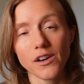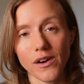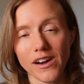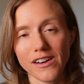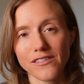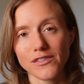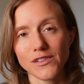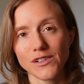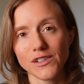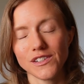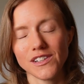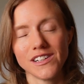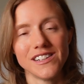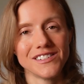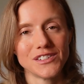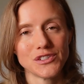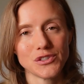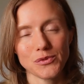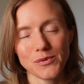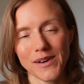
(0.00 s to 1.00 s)
grateful
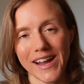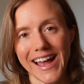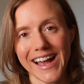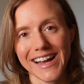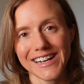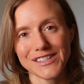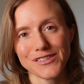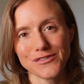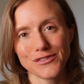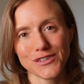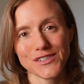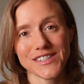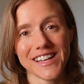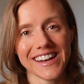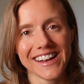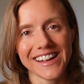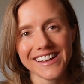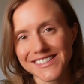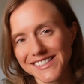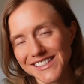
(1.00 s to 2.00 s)
to React for
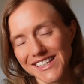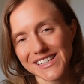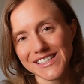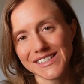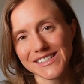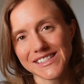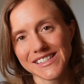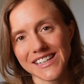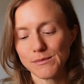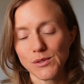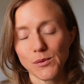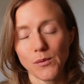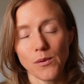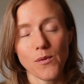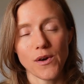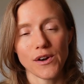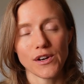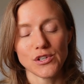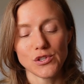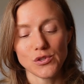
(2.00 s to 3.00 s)
sending us these. So we
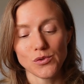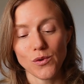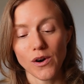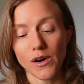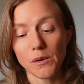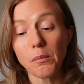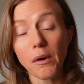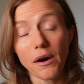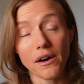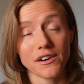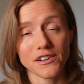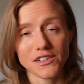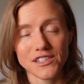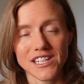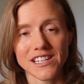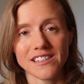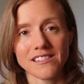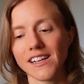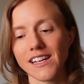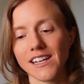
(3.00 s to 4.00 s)
want to do our
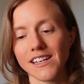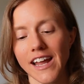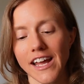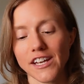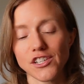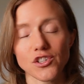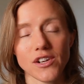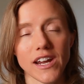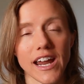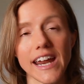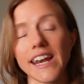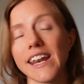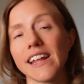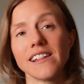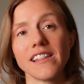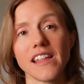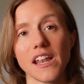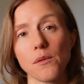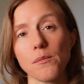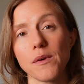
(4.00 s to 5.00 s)
part in educating
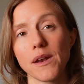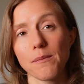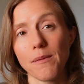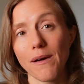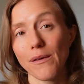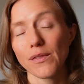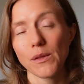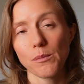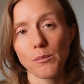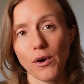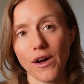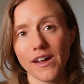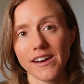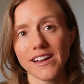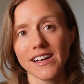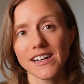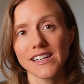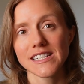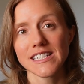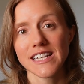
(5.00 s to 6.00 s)
a little bit about the
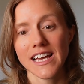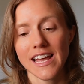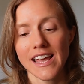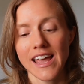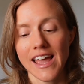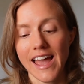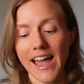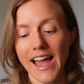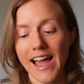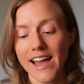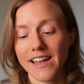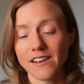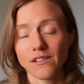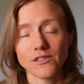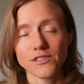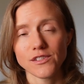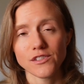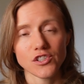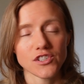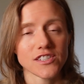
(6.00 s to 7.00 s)
product and
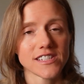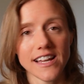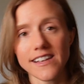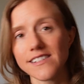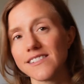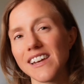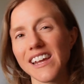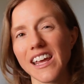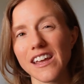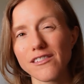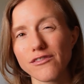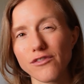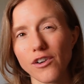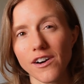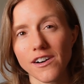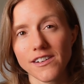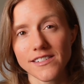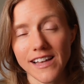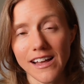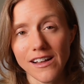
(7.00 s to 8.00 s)
also just testing it for
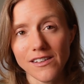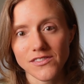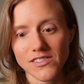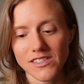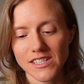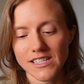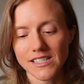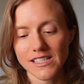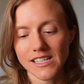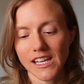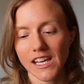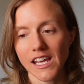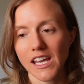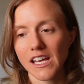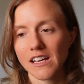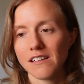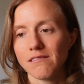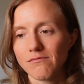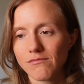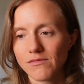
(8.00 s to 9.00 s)
ourselves to
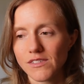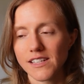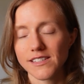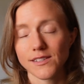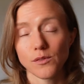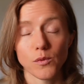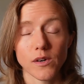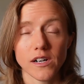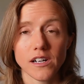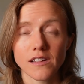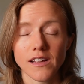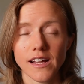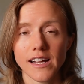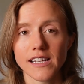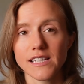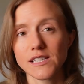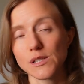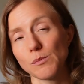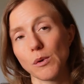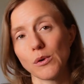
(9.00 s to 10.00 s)
see, does it work
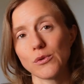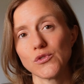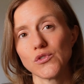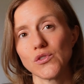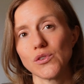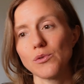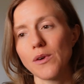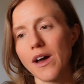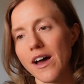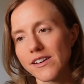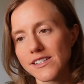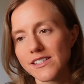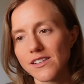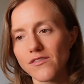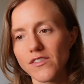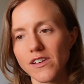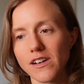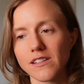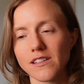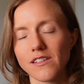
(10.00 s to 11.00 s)
like it's supposed to? How does
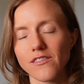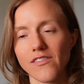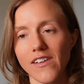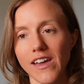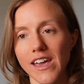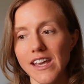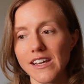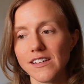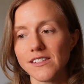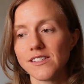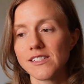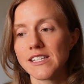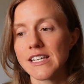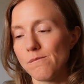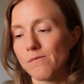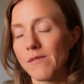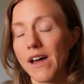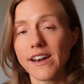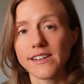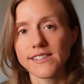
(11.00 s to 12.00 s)
it fit on the face?
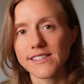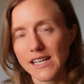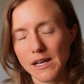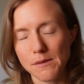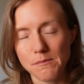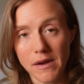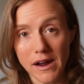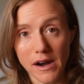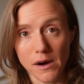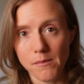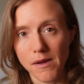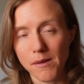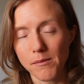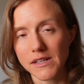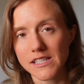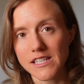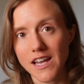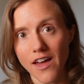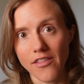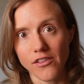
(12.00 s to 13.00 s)
How does it compare
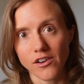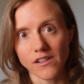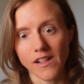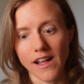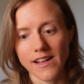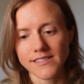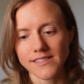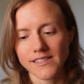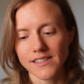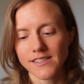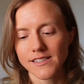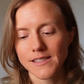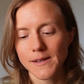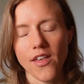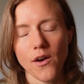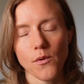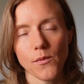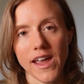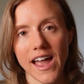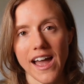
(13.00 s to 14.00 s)
maybe to other glasses
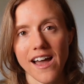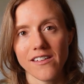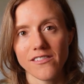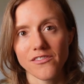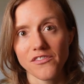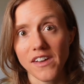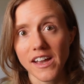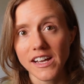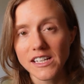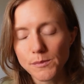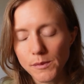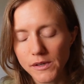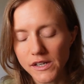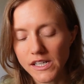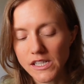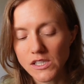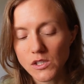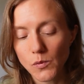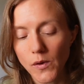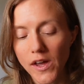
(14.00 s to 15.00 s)
that we have
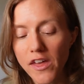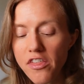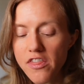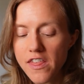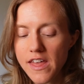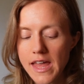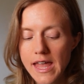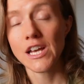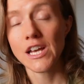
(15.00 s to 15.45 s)
experience with?